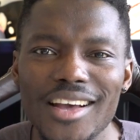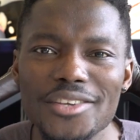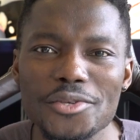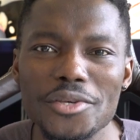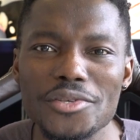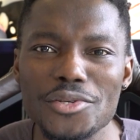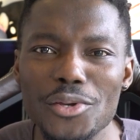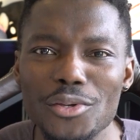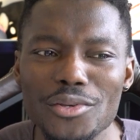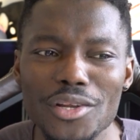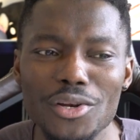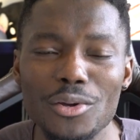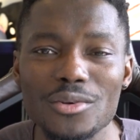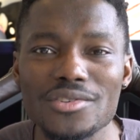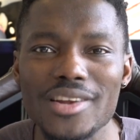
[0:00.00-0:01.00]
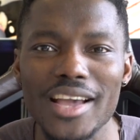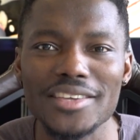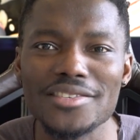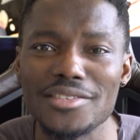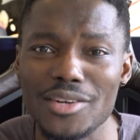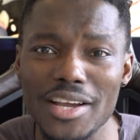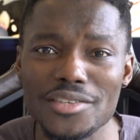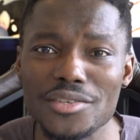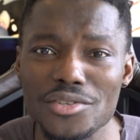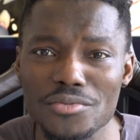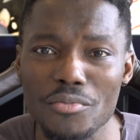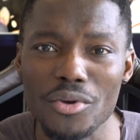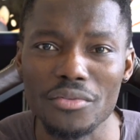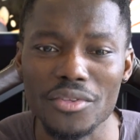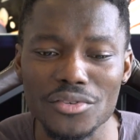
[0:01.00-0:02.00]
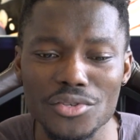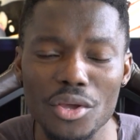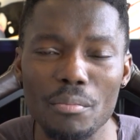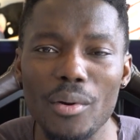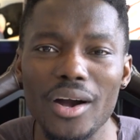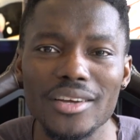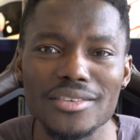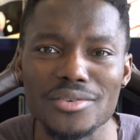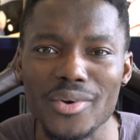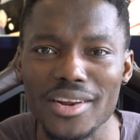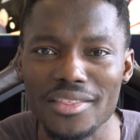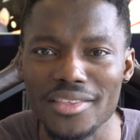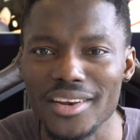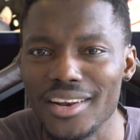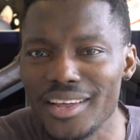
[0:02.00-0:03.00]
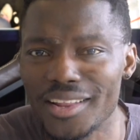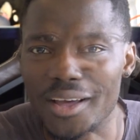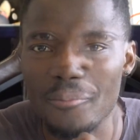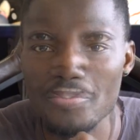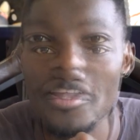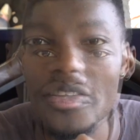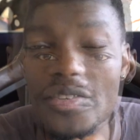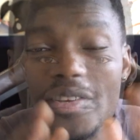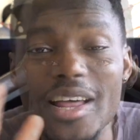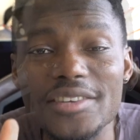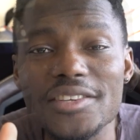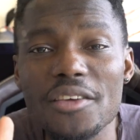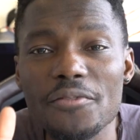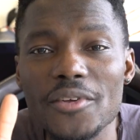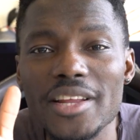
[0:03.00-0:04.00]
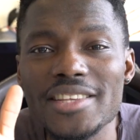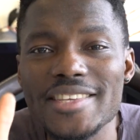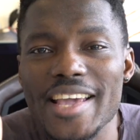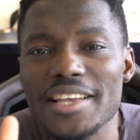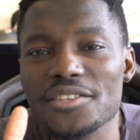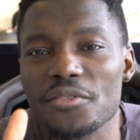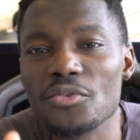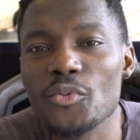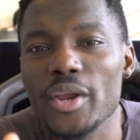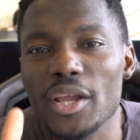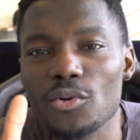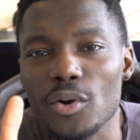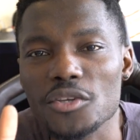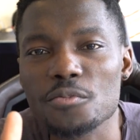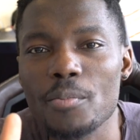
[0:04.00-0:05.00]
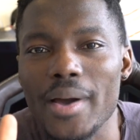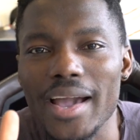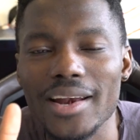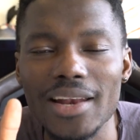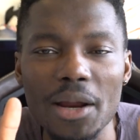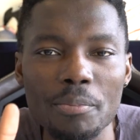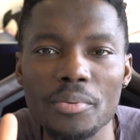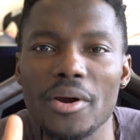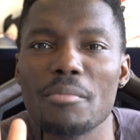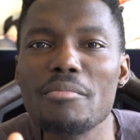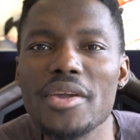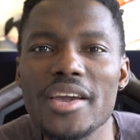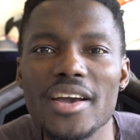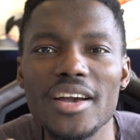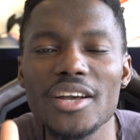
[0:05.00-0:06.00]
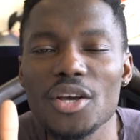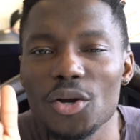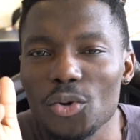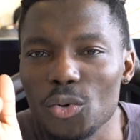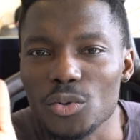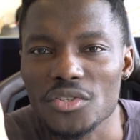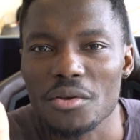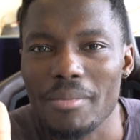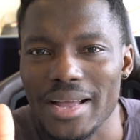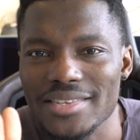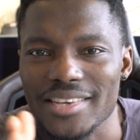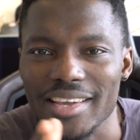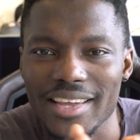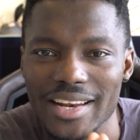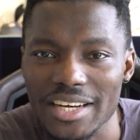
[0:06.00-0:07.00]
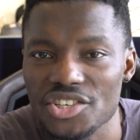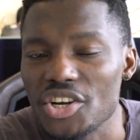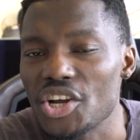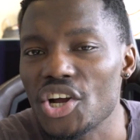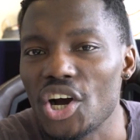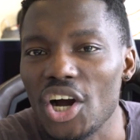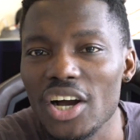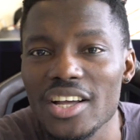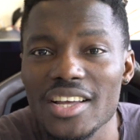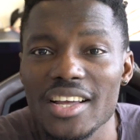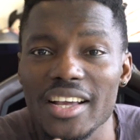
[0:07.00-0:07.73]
So it looks like nice and smooth. There's no buttons or anything like that. So that's it for the DS3 Crossback La Première automatic electric car.